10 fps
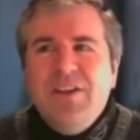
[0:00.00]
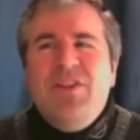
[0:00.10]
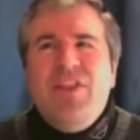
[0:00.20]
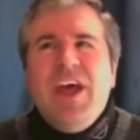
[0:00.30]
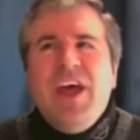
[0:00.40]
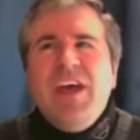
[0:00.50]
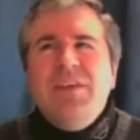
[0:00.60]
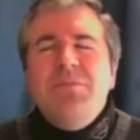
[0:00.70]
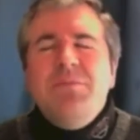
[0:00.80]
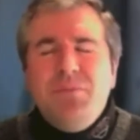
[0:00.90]

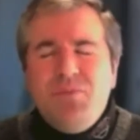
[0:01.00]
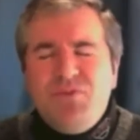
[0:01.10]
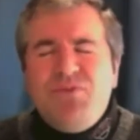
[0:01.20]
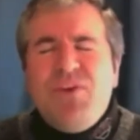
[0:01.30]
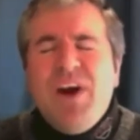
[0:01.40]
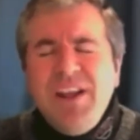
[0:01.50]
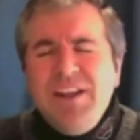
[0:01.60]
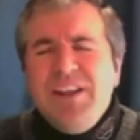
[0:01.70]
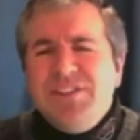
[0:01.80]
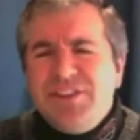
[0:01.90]
That
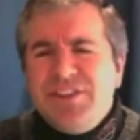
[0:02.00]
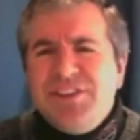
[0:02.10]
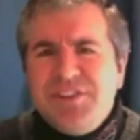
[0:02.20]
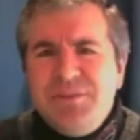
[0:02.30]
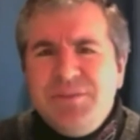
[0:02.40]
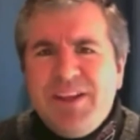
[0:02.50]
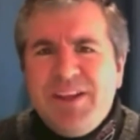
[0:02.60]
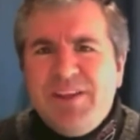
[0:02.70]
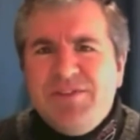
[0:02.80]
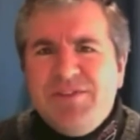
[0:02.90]
finally starts to make
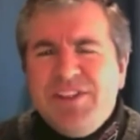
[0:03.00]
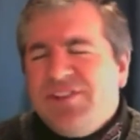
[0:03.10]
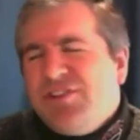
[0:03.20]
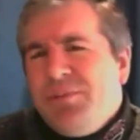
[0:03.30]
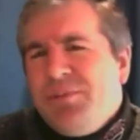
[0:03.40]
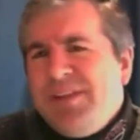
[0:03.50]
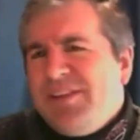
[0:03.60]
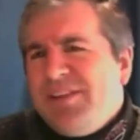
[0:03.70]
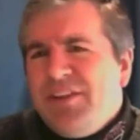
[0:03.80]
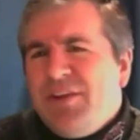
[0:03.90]
a lot of sense. So
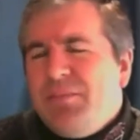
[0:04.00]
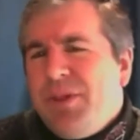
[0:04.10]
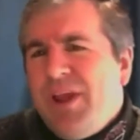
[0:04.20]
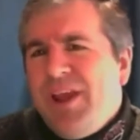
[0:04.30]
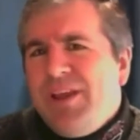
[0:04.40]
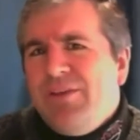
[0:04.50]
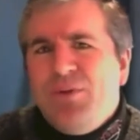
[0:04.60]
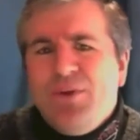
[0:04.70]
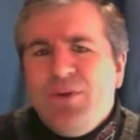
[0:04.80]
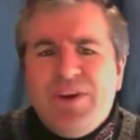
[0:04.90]
basically they're playing
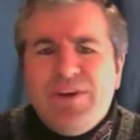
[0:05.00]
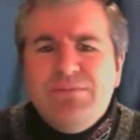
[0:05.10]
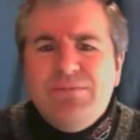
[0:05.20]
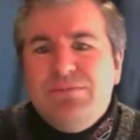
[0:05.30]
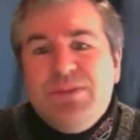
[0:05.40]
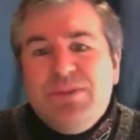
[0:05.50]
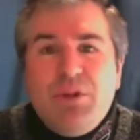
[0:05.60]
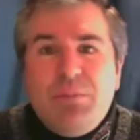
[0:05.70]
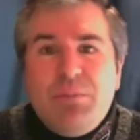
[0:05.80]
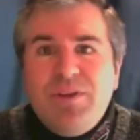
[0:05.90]
for their
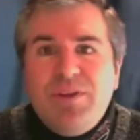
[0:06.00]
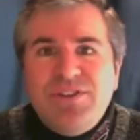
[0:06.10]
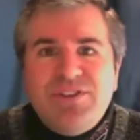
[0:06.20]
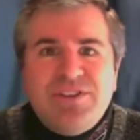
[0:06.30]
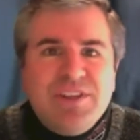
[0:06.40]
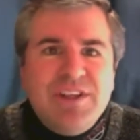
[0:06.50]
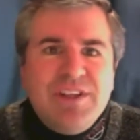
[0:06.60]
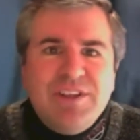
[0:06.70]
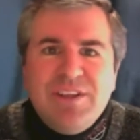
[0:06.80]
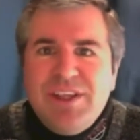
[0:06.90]
little brothers
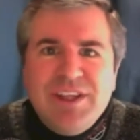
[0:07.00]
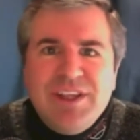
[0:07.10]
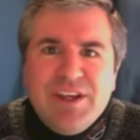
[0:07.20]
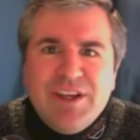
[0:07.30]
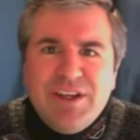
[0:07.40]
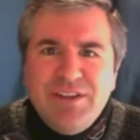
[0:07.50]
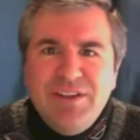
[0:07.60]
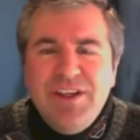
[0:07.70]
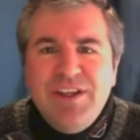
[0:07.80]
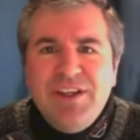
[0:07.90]
in
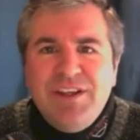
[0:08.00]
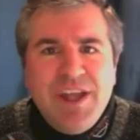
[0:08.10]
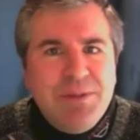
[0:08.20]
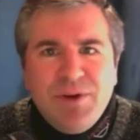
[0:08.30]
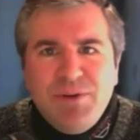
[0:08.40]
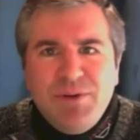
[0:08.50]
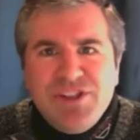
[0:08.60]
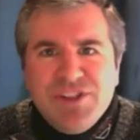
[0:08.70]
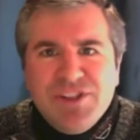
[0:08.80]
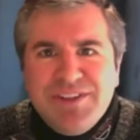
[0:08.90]
the neighboring
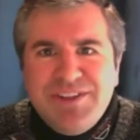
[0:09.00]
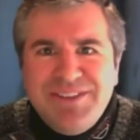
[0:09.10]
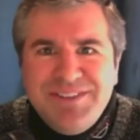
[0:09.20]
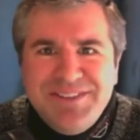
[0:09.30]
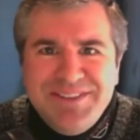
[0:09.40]
regions.